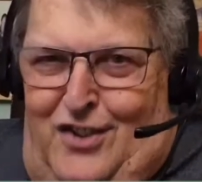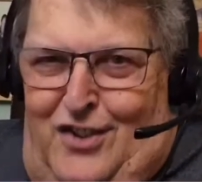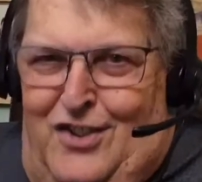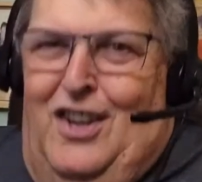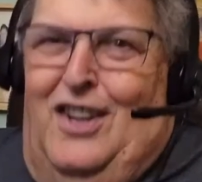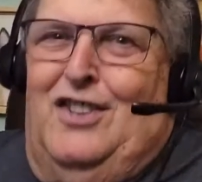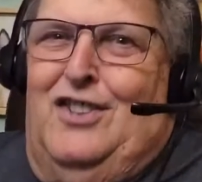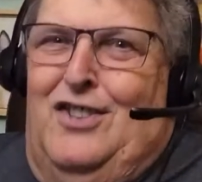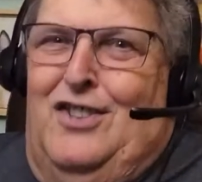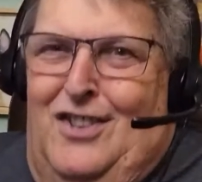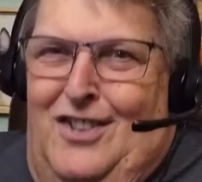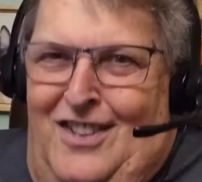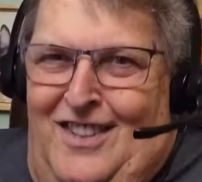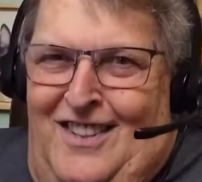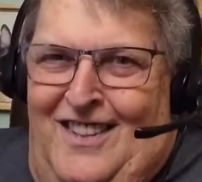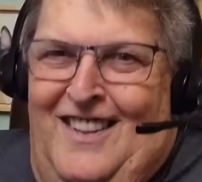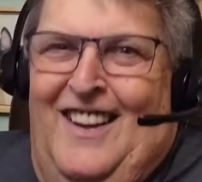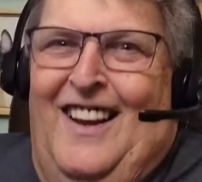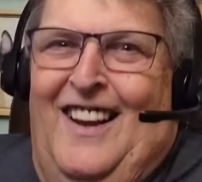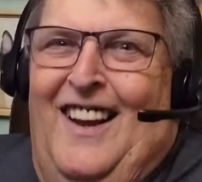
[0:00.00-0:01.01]
sons.
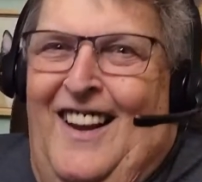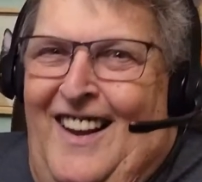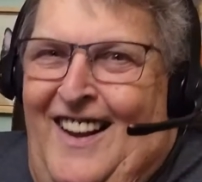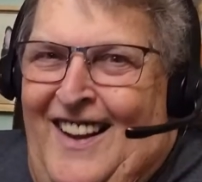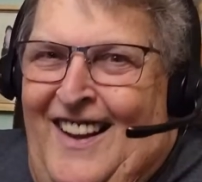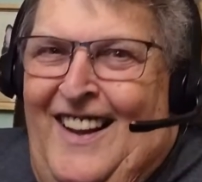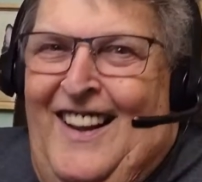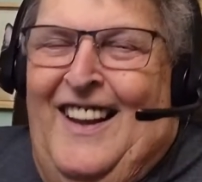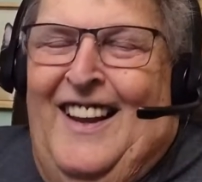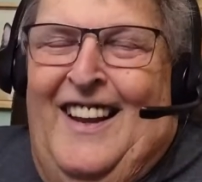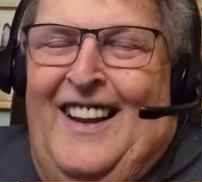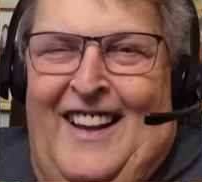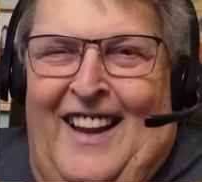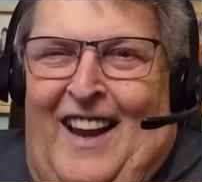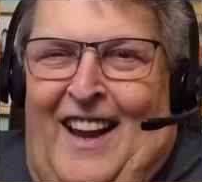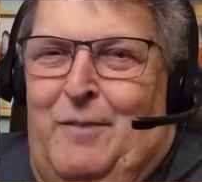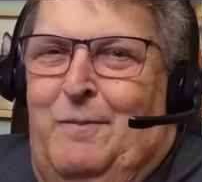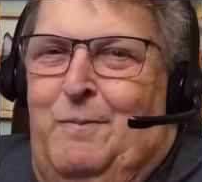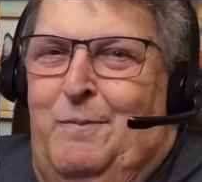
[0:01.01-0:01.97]
Yeah.